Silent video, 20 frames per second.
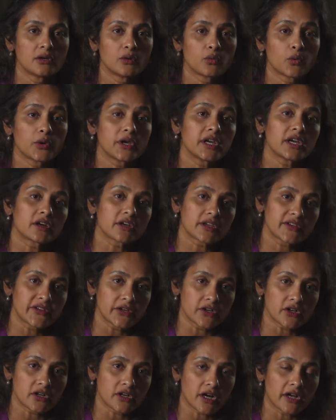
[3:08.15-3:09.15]
We are
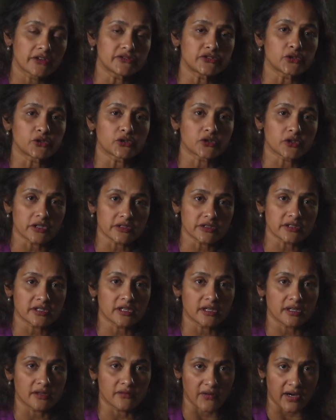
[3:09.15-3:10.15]
here as your
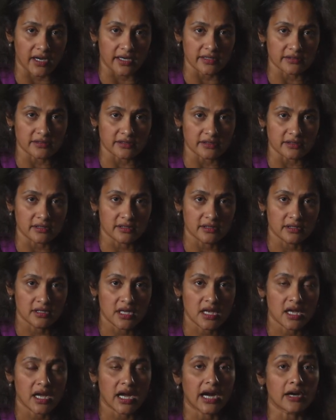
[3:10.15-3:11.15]
trusted advisor.
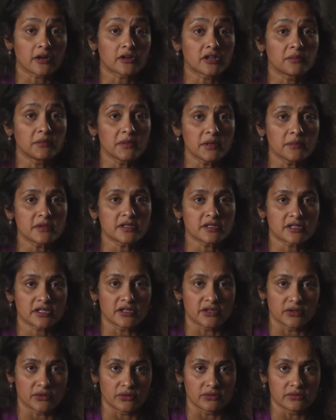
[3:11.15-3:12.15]
Our commitment to
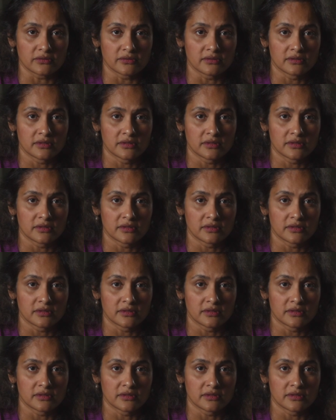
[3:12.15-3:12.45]
you